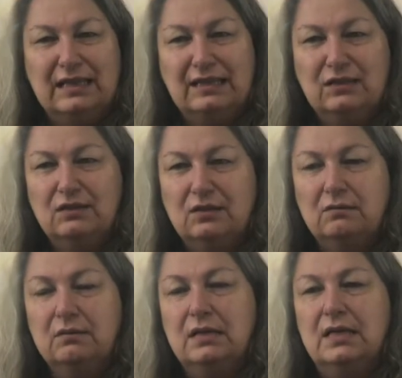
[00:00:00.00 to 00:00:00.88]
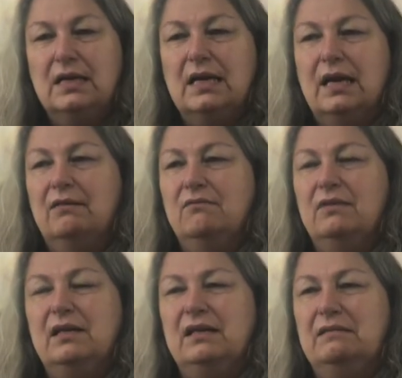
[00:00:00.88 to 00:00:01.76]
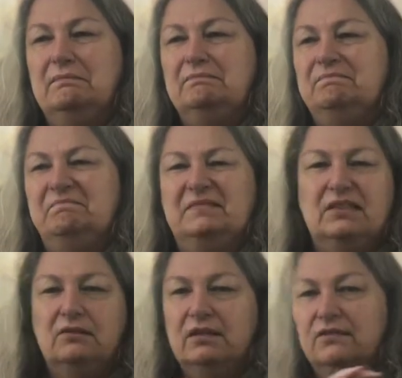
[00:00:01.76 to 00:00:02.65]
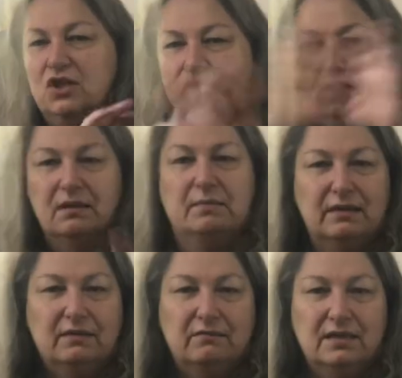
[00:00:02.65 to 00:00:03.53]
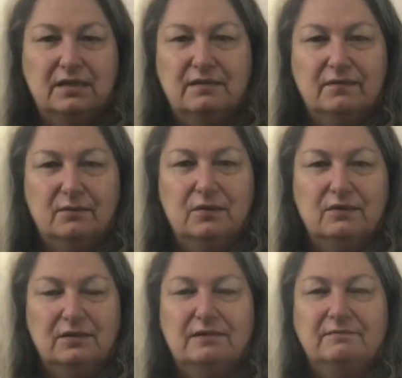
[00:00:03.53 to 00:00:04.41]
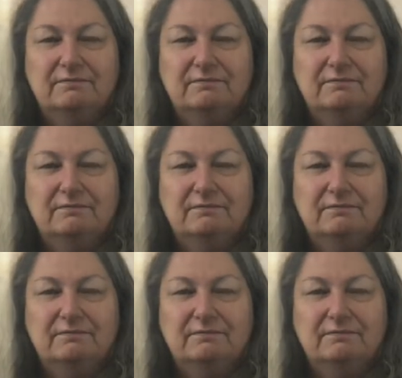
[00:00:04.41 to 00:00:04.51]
thing to do and really don't give a shit about the rest of the world.